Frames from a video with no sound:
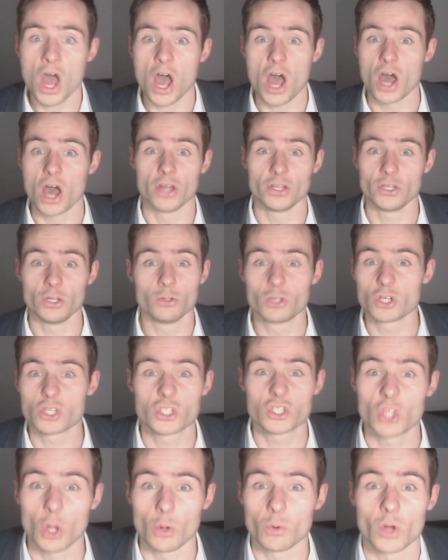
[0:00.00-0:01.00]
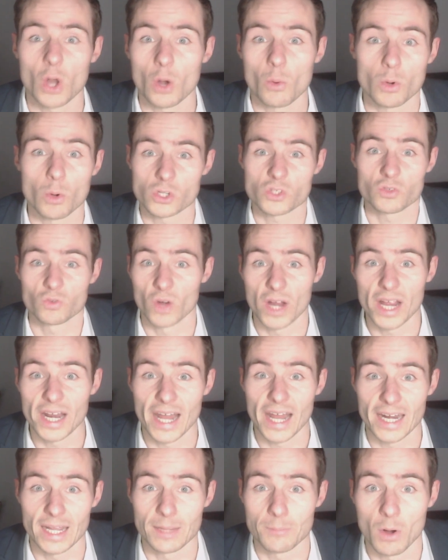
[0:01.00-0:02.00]
and you just don't know what's real
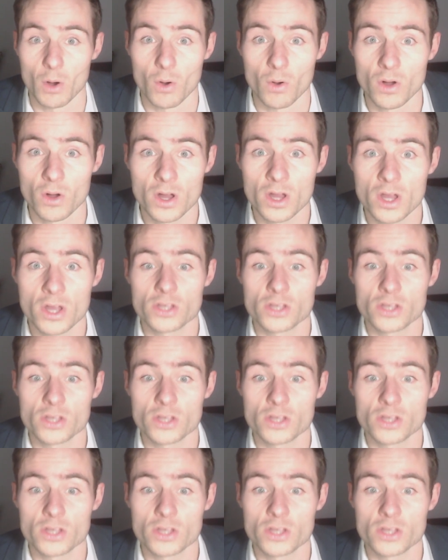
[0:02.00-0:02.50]
anymore.